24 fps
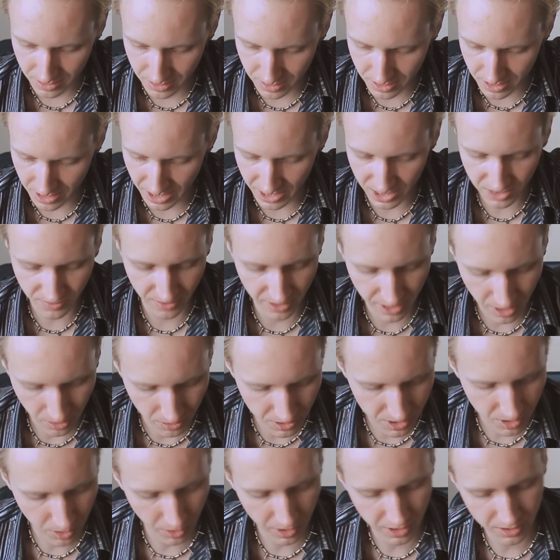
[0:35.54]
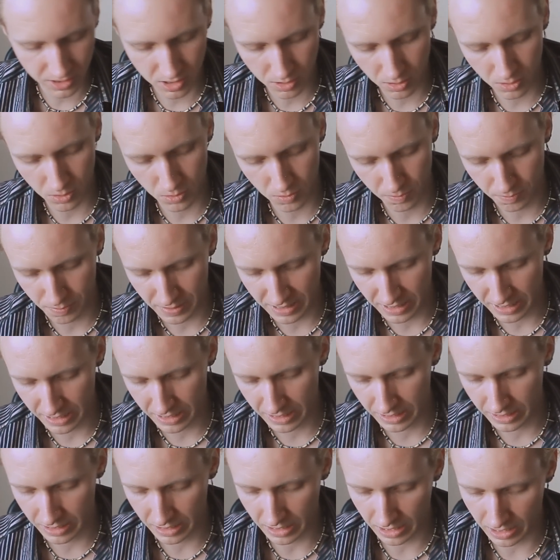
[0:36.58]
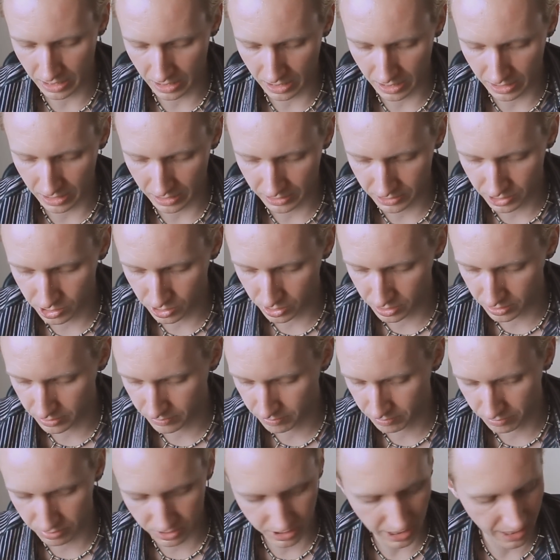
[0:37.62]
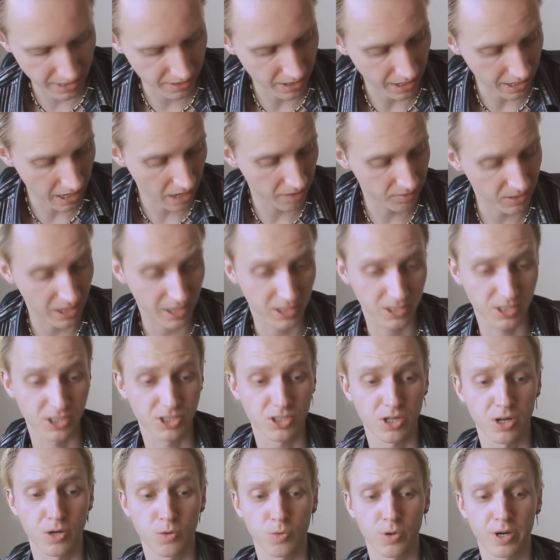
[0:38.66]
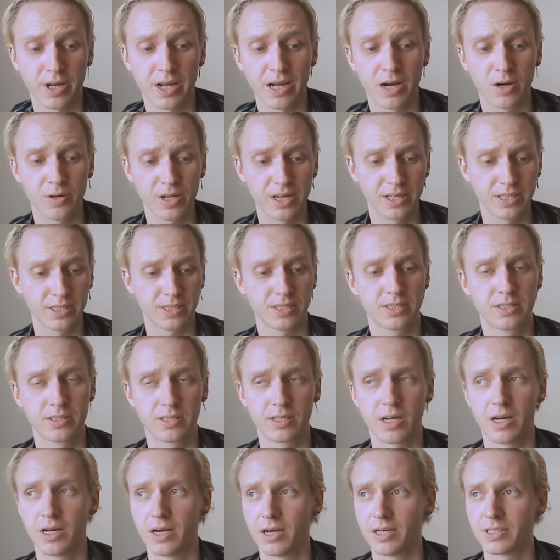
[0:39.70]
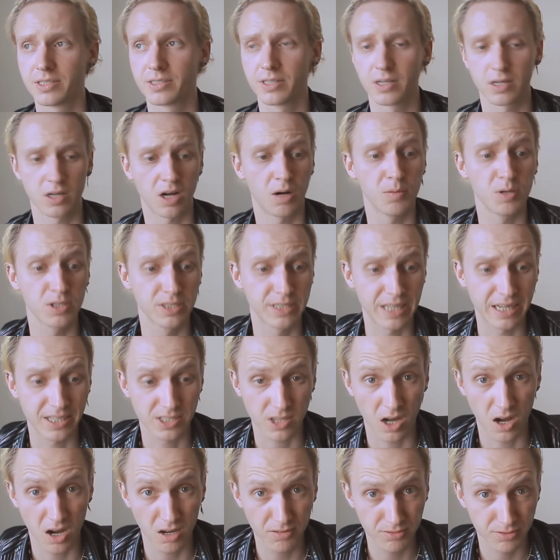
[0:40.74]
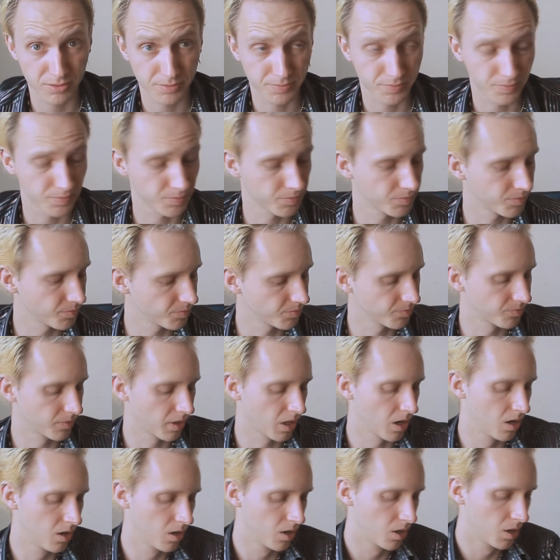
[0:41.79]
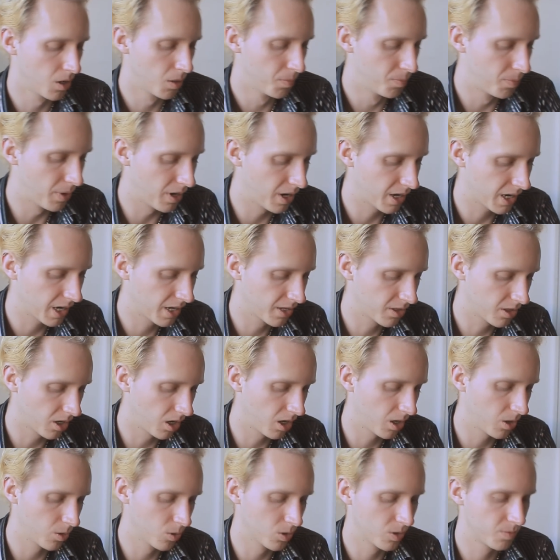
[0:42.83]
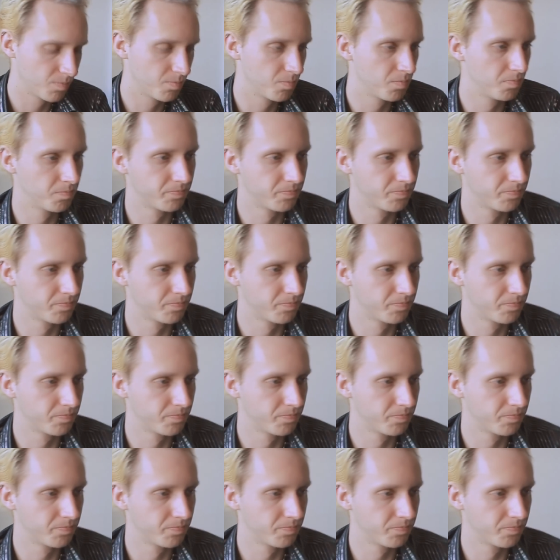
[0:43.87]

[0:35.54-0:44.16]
today's video is going to be, I should say that I haven't actually started working out yet, just still a couple of days off. But I thought I would